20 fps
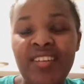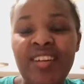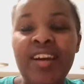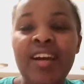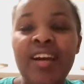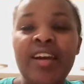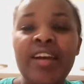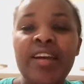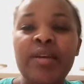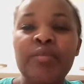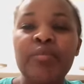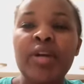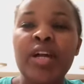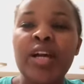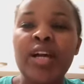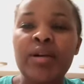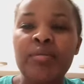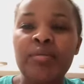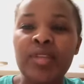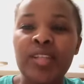I am
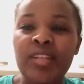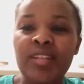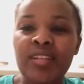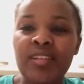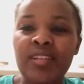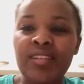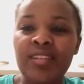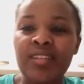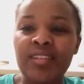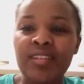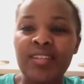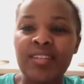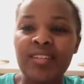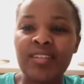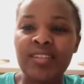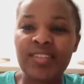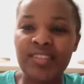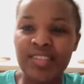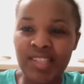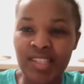coming.
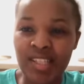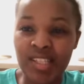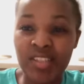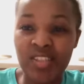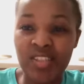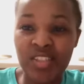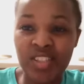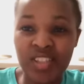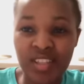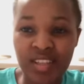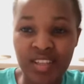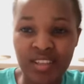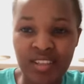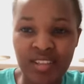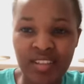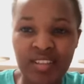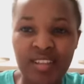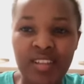Okay, Jeye.